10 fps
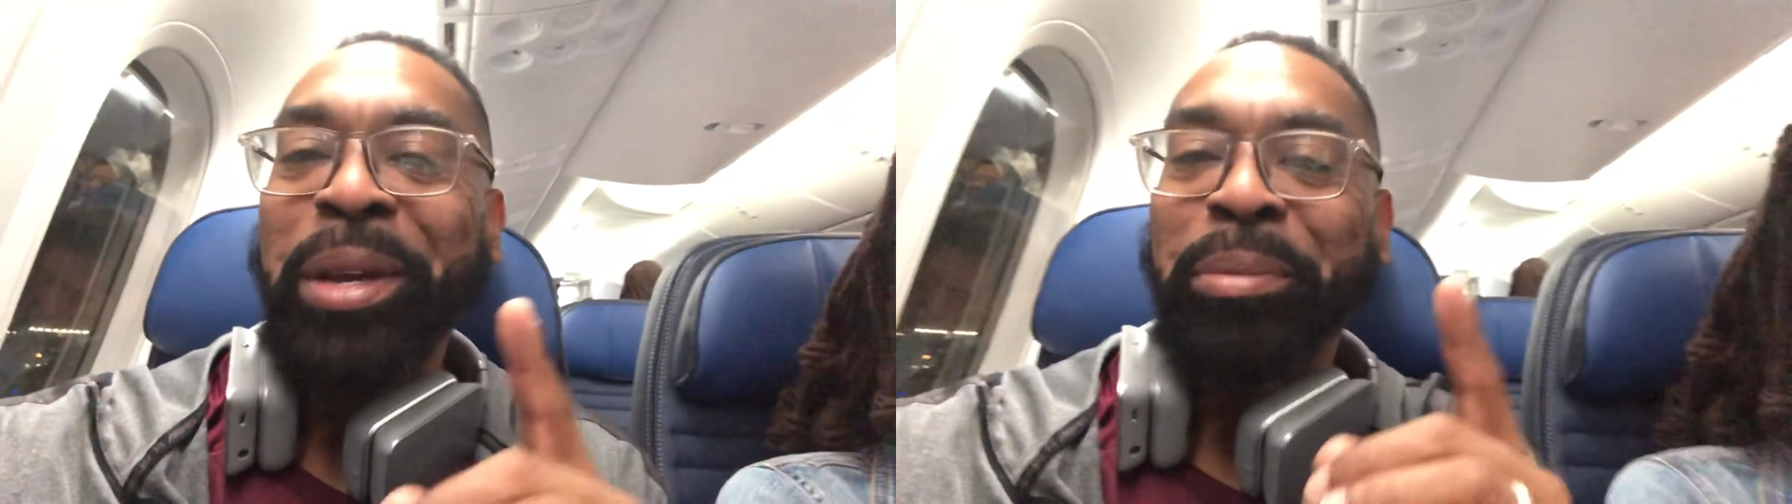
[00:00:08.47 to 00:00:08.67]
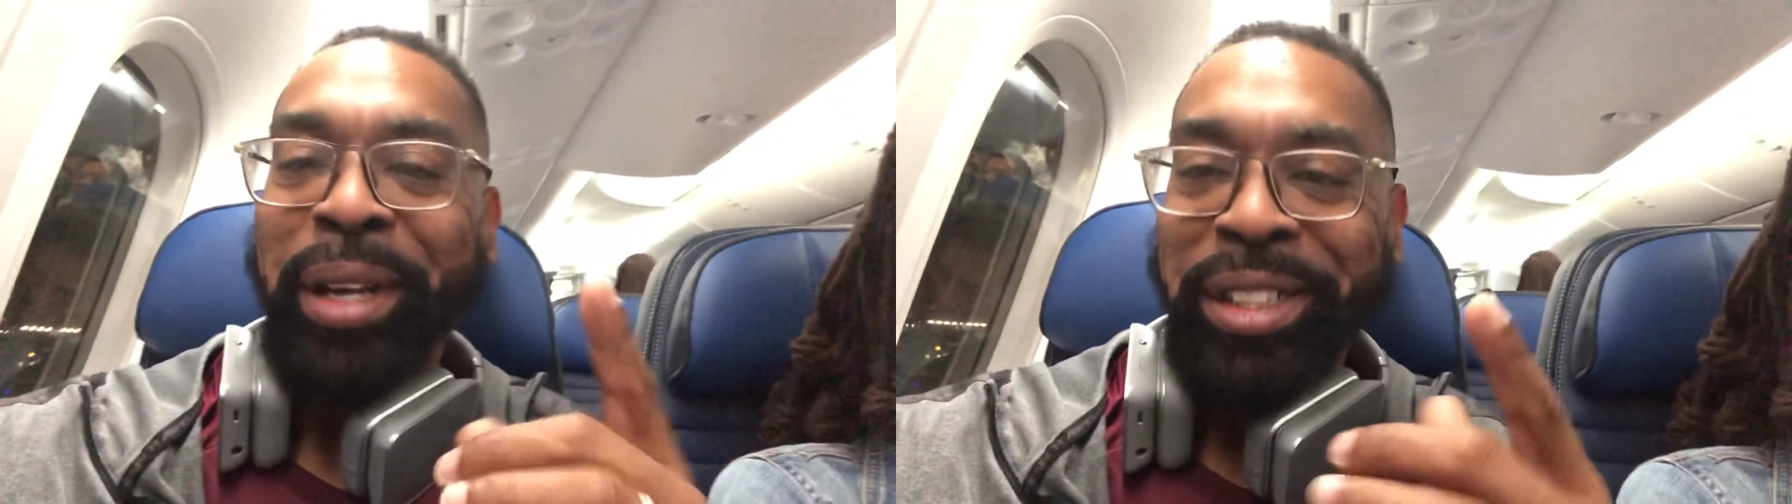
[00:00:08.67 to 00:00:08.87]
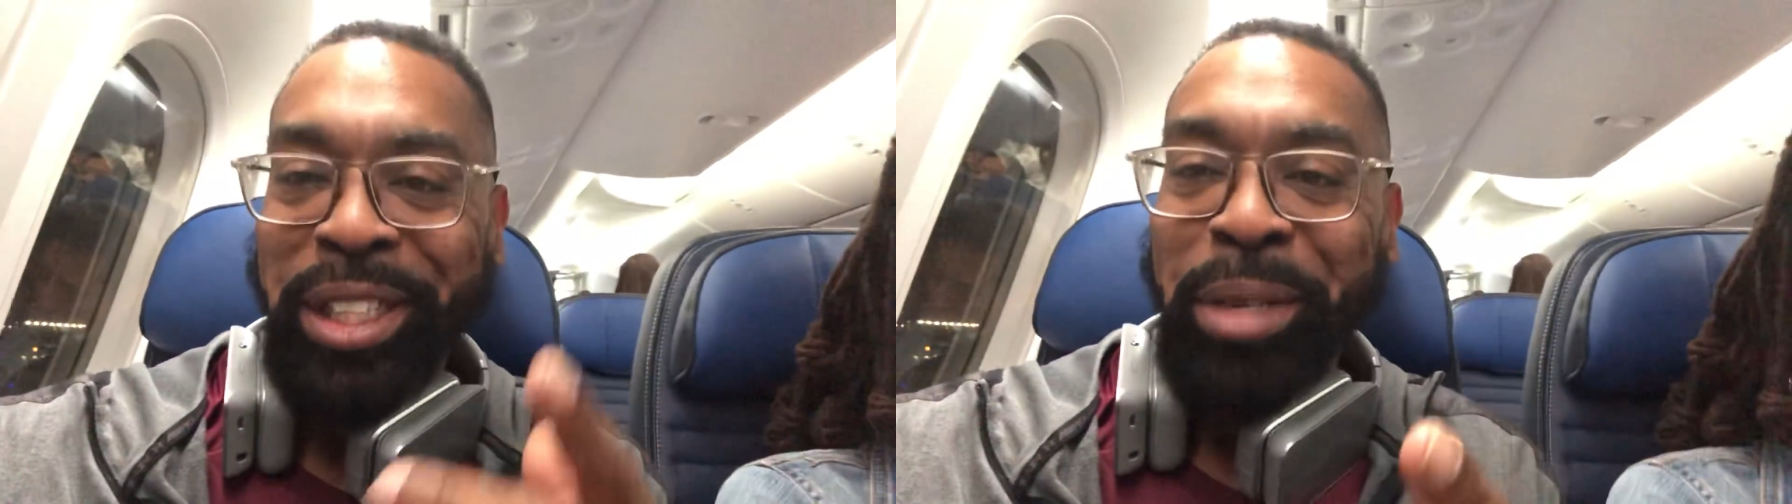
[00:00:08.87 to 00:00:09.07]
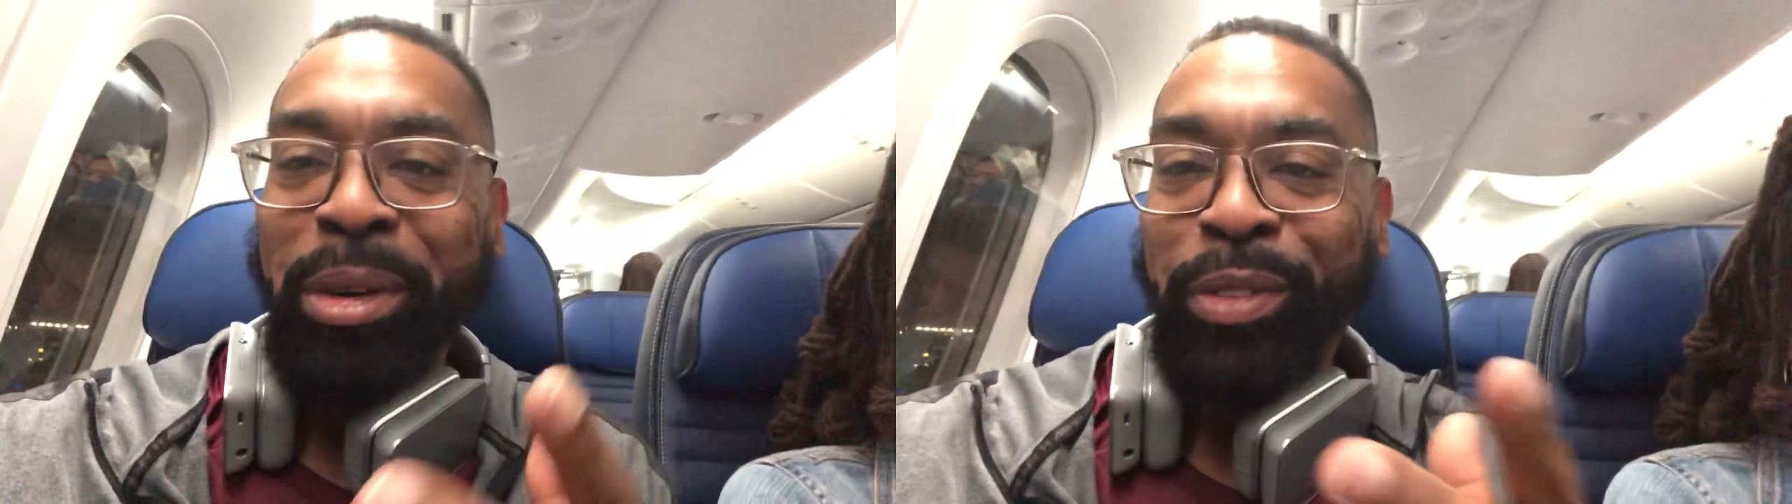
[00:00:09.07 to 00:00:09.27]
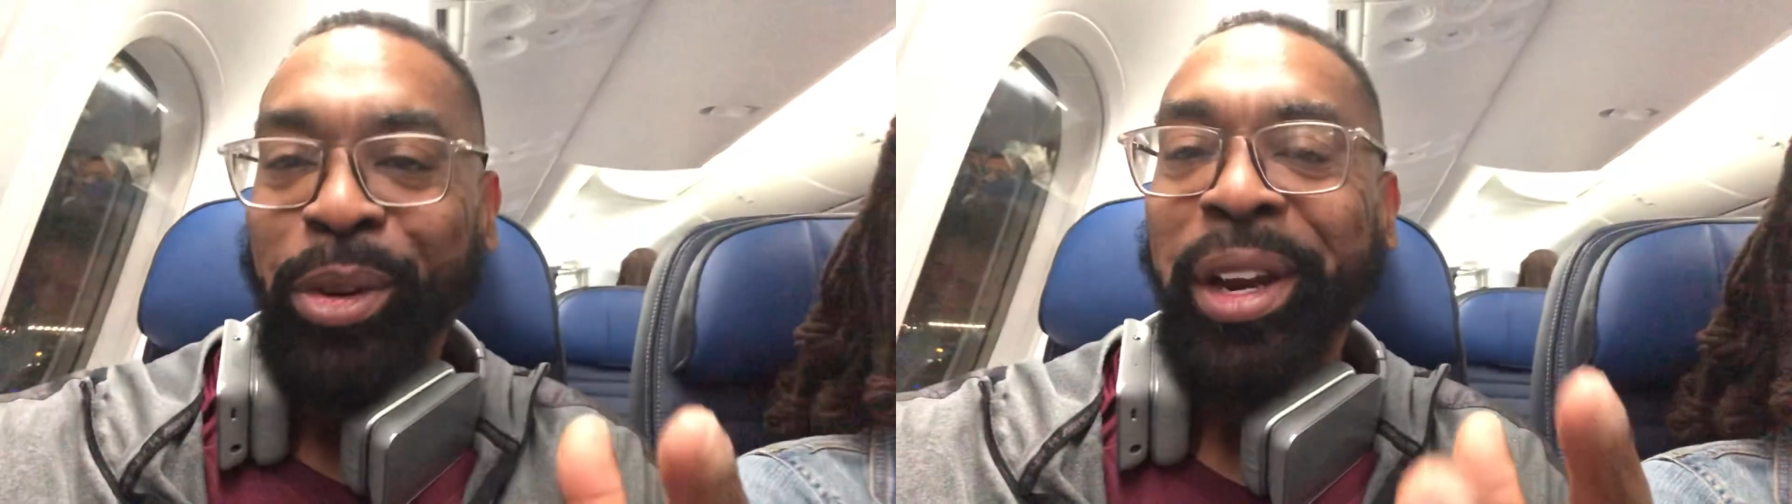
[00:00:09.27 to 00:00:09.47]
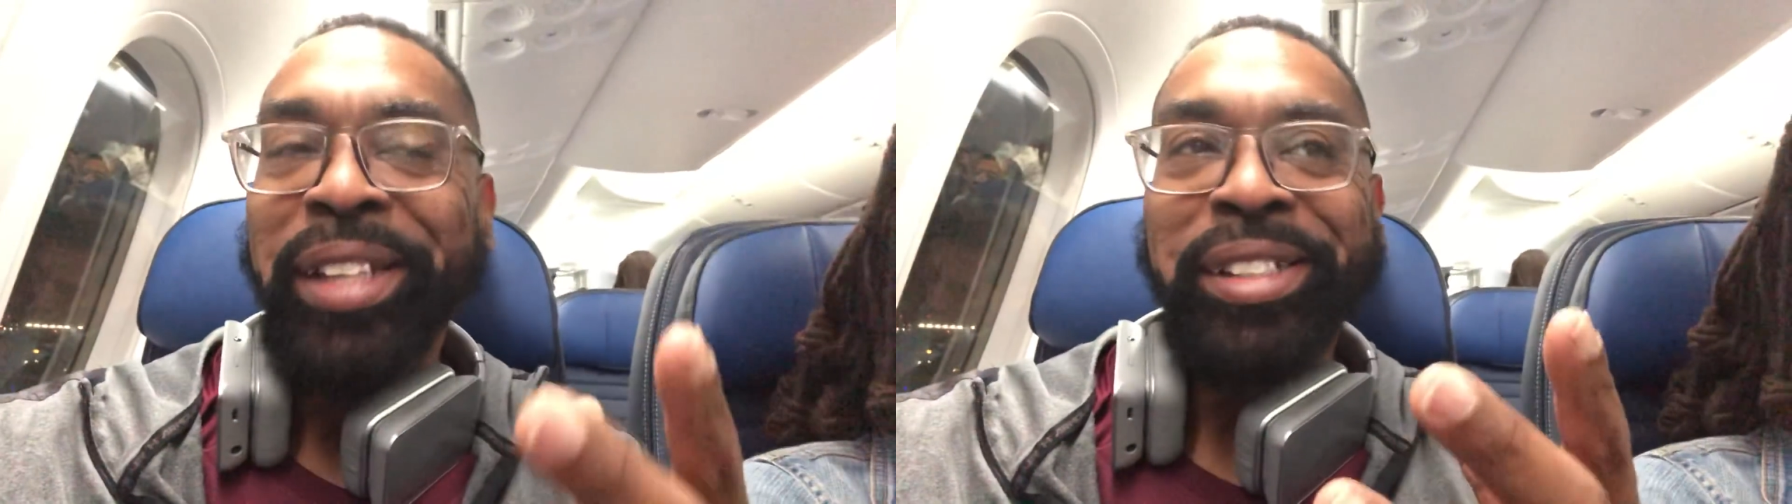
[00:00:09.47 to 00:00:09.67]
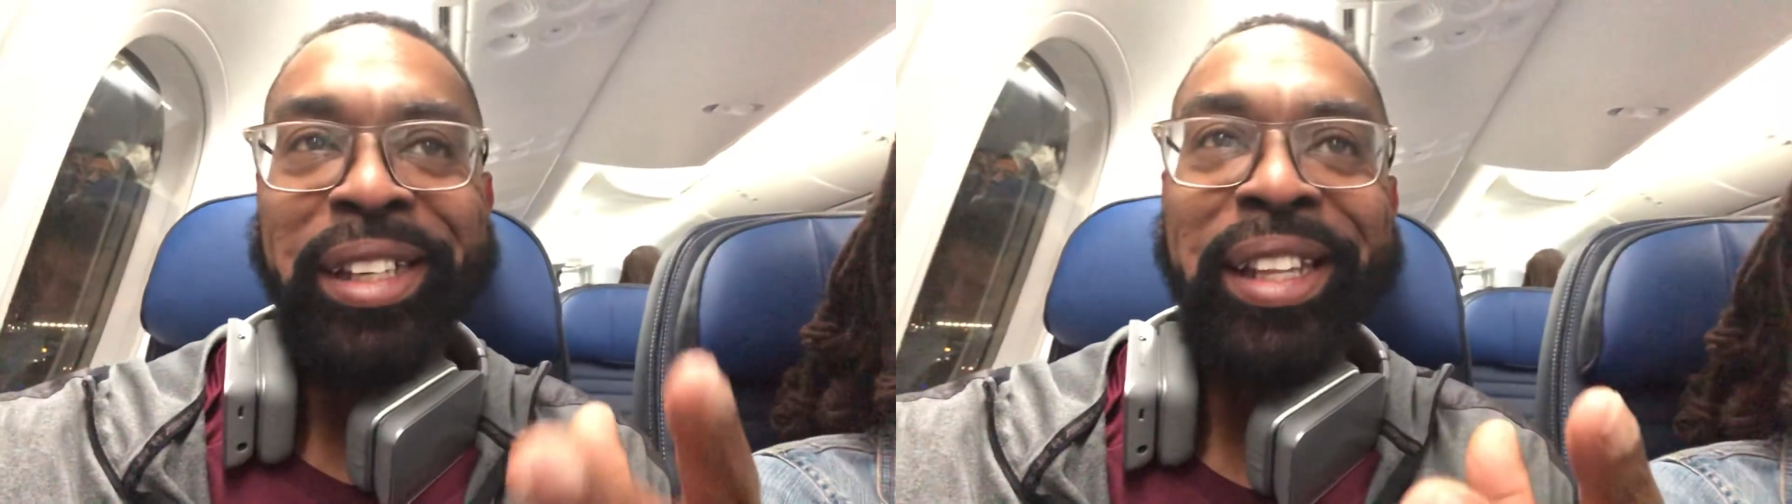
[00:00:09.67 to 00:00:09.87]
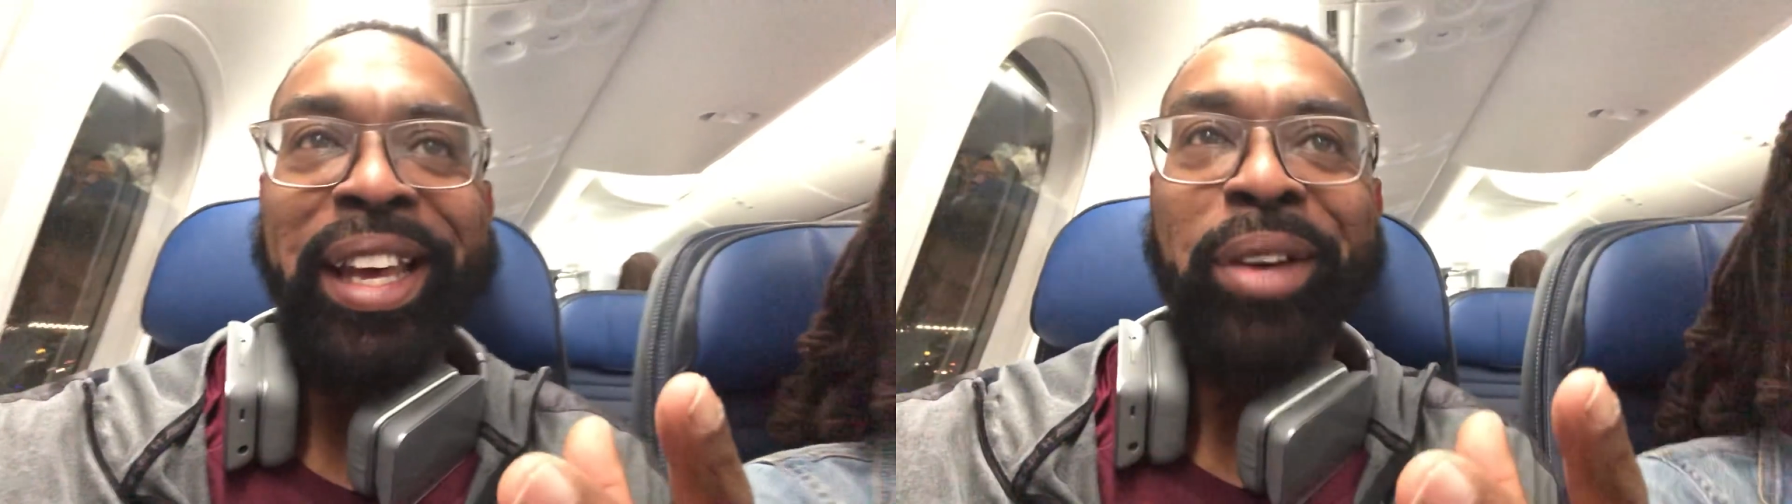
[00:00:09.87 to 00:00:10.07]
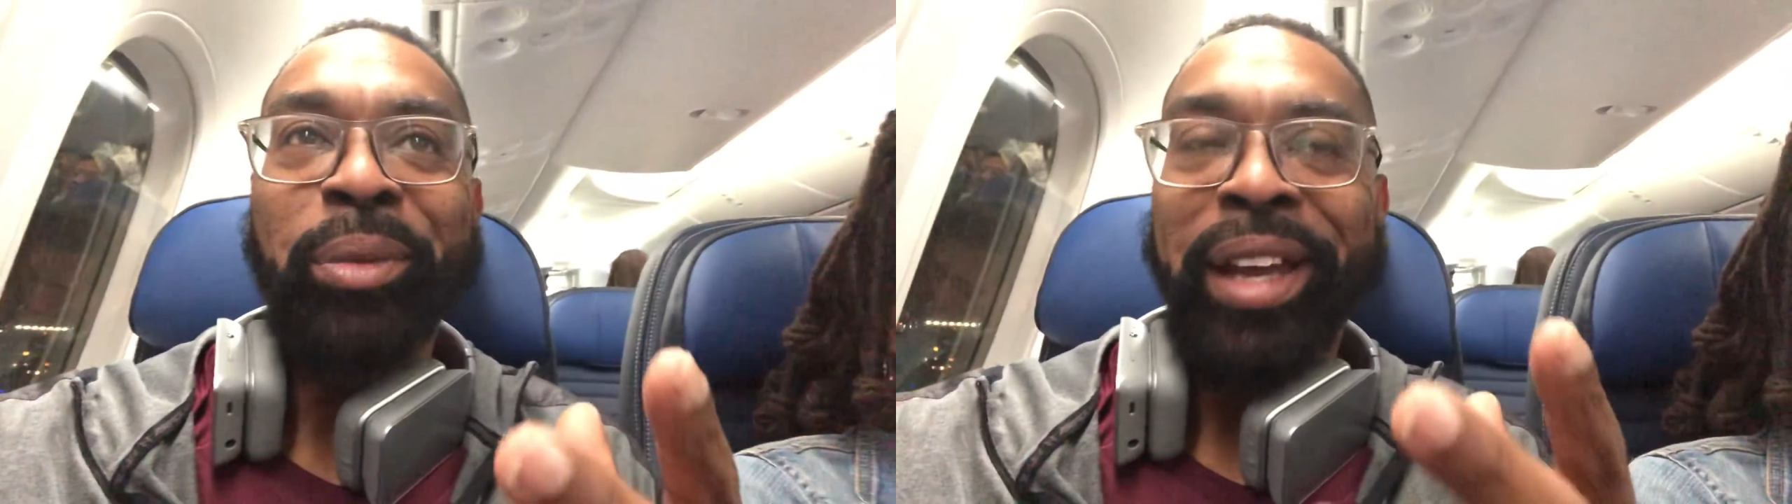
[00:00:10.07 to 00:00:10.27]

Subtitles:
but I check my phone and I see that we